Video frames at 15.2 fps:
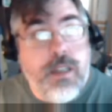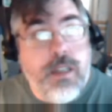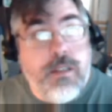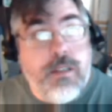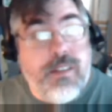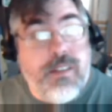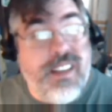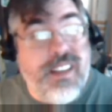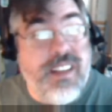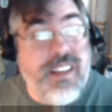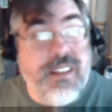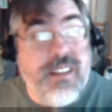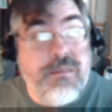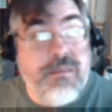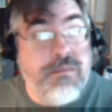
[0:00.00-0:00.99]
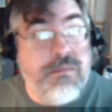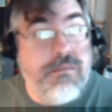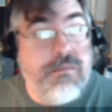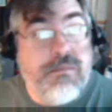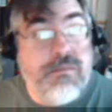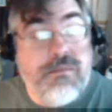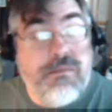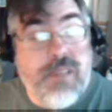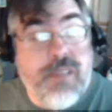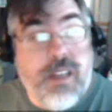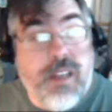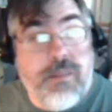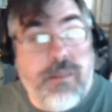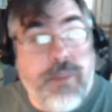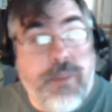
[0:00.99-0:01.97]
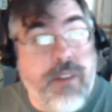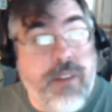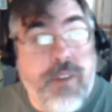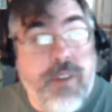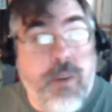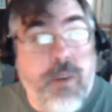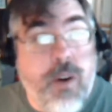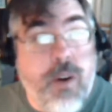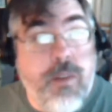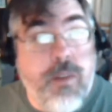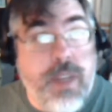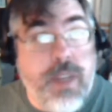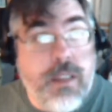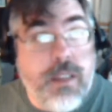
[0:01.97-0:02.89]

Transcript: was that they're not very welcoming.